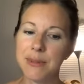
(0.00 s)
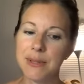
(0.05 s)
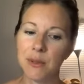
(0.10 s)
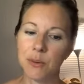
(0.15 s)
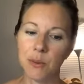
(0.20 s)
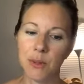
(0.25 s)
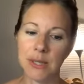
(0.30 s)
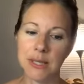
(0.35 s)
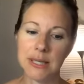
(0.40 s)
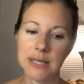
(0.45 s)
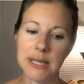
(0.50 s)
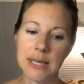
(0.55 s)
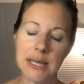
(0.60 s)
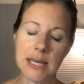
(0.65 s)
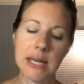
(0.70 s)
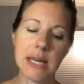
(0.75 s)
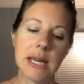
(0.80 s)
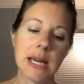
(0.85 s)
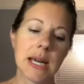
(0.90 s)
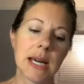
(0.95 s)
So it's
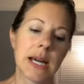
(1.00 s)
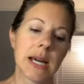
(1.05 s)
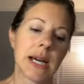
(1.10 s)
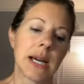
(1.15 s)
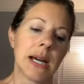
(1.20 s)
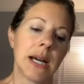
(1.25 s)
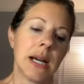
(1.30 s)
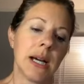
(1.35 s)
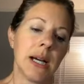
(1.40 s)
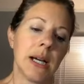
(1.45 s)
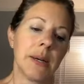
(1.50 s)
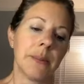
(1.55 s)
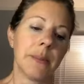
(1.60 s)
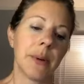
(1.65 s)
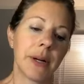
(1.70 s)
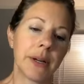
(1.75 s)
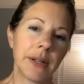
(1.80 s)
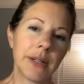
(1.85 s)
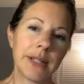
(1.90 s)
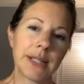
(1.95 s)
the
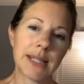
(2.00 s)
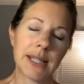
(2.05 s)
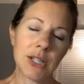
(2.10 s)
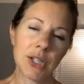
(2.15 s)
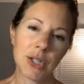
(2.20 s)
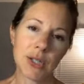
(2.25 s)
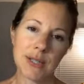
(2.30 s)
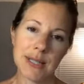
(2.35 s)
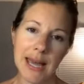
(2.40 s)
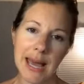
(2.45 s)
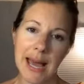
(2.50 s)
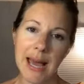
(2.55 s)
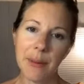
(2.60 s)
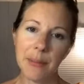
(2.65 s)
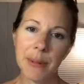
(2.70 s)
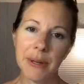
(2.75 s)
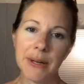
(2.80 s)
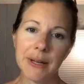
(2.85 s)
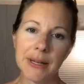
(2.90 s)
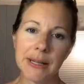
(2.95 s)
Modern Essentials app.